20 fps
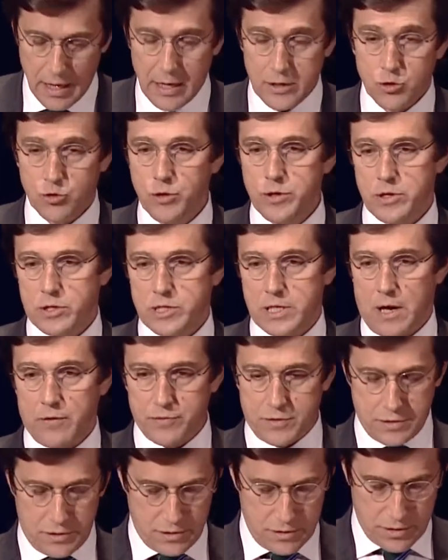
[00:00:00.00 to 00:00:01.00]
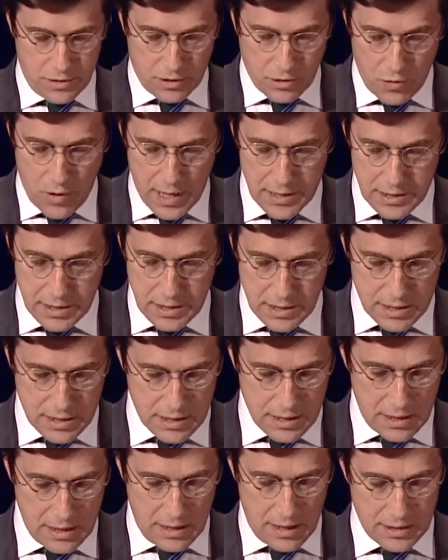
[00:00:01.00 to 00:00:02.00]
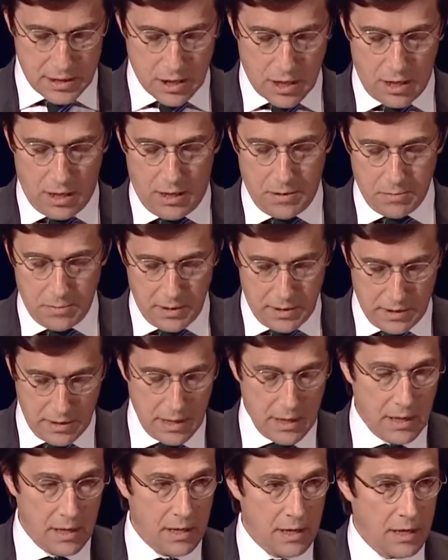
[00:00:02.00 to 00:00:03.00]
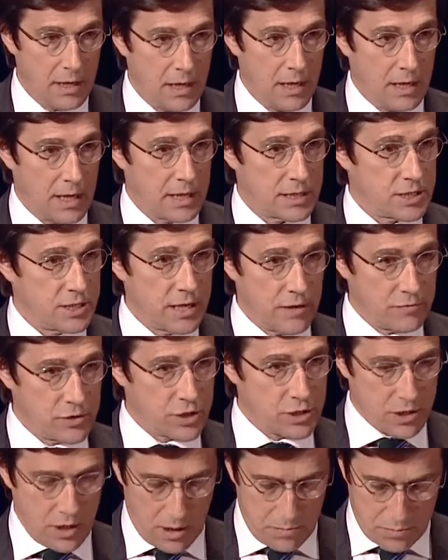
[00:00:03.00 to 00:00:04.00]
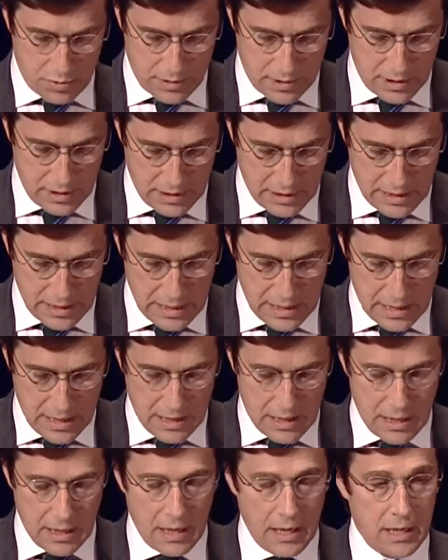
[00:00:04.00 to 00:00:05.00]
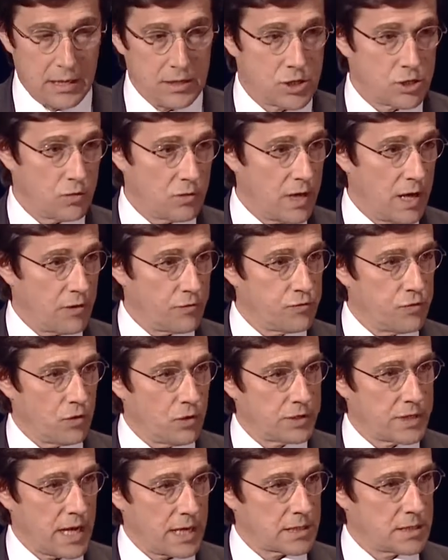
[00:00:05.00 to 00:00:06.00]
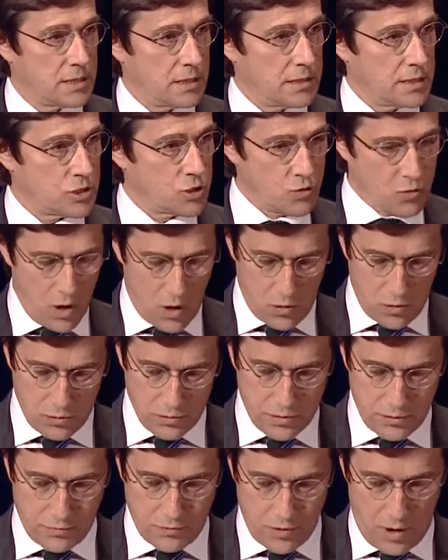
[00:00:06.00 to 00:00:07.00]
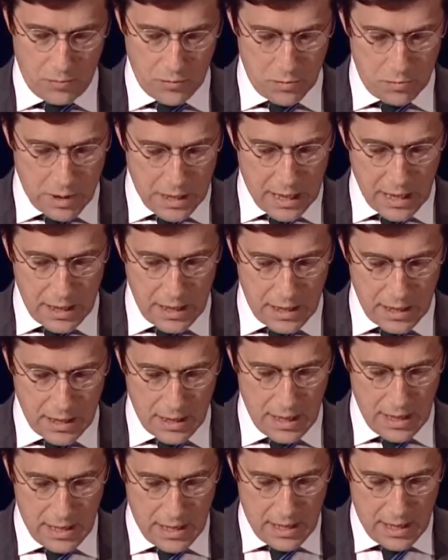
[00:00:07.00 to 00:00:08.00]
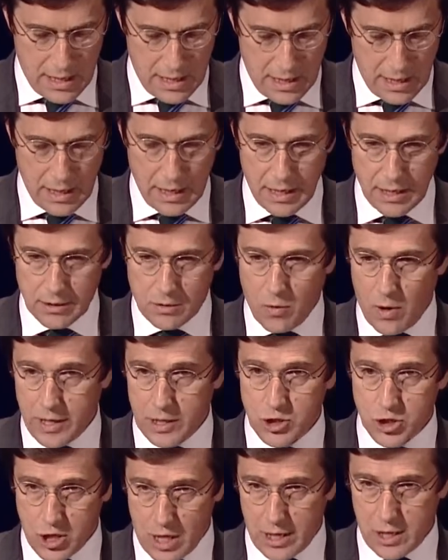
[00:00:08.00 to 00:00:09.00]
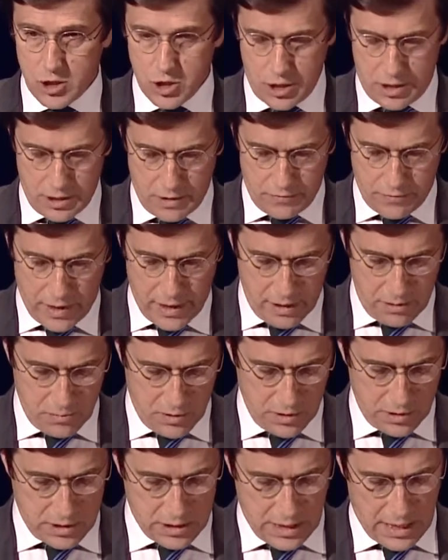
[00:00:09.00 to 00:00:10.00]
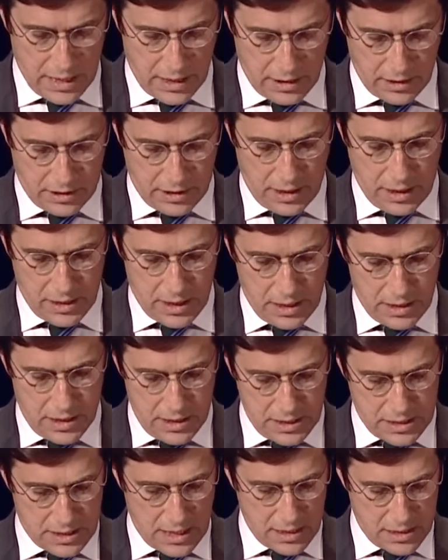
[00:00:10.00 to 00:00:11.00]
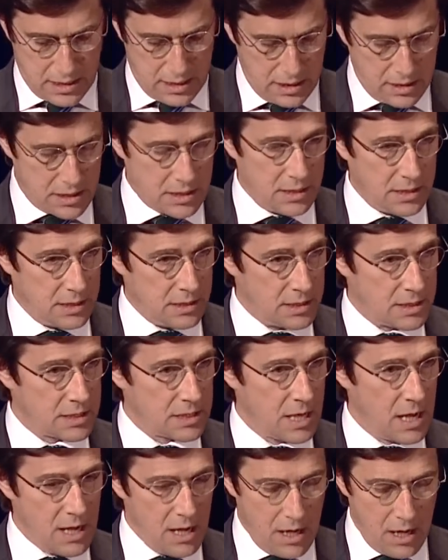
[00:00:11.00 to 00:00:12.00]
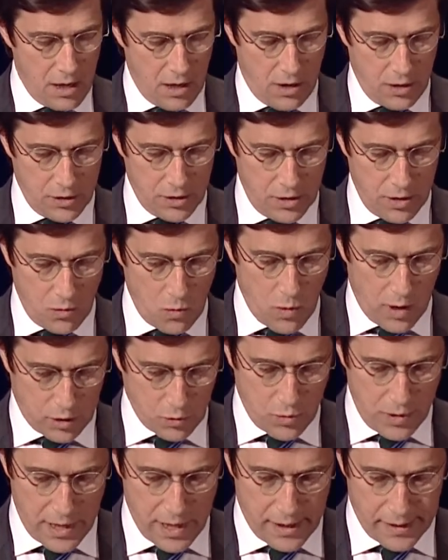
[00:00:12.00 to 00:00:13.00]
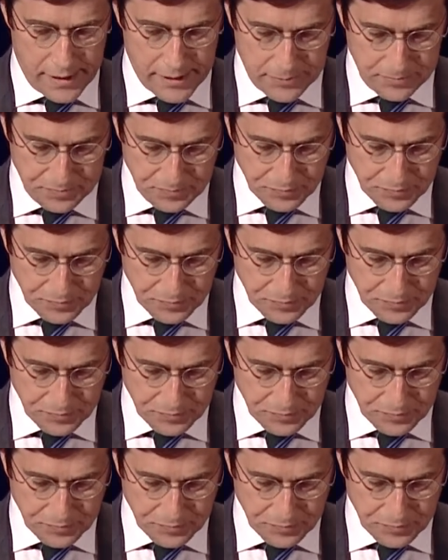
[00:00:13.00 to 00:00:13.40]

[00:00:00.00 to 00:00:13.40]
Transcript: 2 years after the crisis has come and has never stopped. And so therefore, Taxand has grown from the beginning in a quite challenging environment, and I think that this has an incidence on what we are.